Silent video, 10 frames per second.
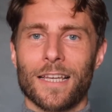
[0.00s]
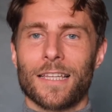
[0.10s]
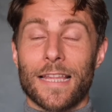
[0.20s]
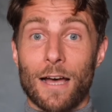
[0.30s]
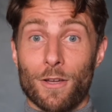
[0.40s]

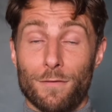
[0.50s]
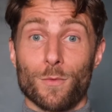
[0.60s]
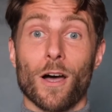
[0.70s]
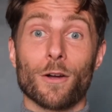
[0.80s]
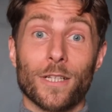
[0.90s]
Now, if
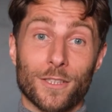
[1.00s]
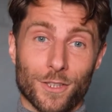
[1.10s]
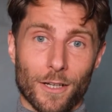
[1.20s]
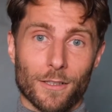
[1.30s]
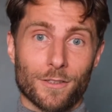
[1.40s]
you are in
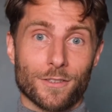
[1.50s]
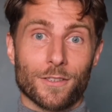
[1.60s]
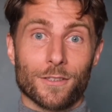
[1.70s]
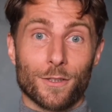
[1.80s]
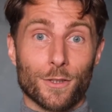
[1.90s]
charge,
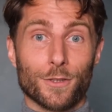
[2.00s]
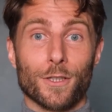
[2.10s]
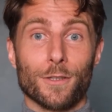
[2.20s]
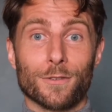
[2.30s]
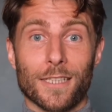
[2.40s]
the good
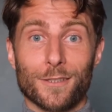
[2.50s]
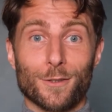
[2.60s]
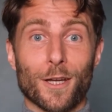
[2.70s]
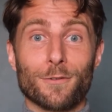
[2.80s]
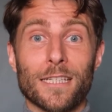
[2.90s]
news is you
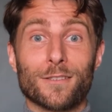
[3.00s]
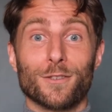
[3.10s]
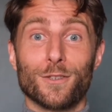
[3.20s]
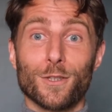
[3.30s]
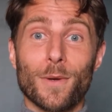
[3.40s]
don't need to
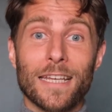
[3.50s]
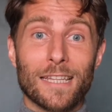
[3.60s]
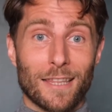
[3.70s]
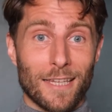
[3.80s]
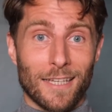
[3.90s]
do
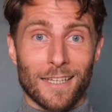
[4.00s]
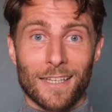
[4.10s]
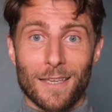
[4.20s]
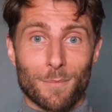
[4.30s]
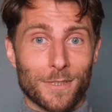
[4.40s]
anything
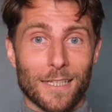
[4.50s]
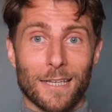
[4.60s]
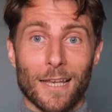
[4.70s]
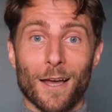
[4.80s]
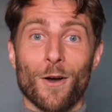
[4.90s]
in
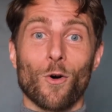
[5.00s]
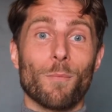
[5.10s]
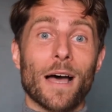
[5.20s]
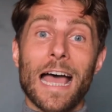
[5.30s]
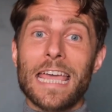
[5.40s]
particular or
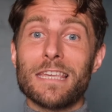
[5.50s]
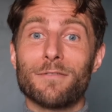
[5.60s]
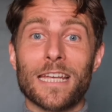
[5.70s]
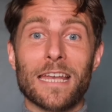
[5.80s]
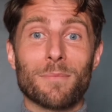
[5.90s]
behave
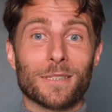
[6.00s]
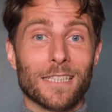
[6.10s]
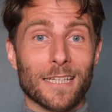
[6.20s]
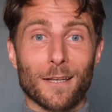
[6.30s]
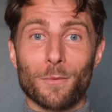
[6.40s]
in any
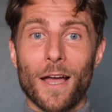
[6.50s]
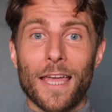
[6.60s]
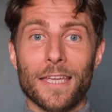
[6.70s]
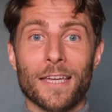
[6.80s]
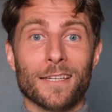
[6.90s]
particular
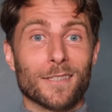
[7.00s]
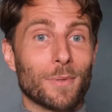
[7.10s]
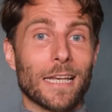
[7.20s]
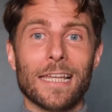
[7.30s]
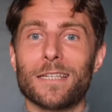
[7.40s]
way to
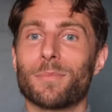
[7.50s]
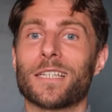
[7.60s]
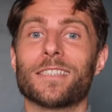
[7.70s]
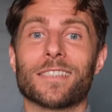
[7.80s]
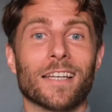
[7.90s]
be a leader,
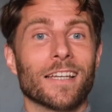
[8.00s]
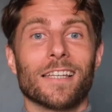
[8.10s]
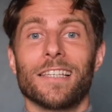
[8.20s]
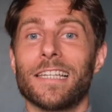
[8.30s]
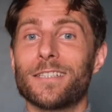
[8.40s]
because
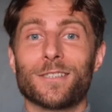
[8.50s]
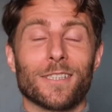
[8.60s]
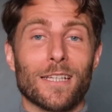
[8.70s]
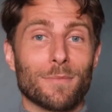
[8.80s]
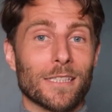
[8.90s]

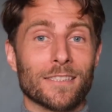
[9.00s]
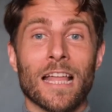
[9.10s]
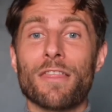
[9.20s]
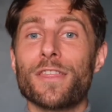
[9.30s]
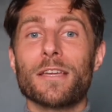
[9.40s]
leadership is
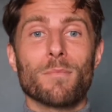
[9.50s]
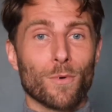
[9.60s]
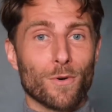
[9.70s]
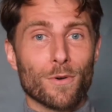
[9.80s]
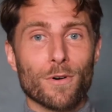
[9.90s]
nothing
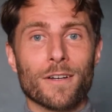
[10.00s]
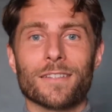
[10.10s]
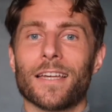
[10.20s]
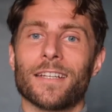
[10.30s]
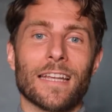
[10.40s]
more
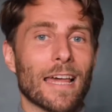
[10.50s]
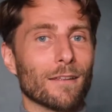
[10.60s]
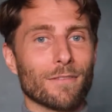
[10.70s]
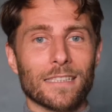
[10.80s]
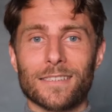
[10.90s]
than an
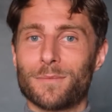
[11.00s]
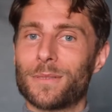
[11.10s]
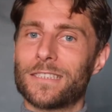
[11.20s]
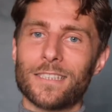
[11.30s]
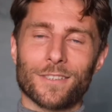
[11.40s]
elevated
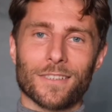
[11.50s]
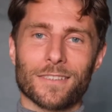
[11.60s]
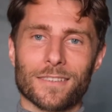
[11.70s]
position.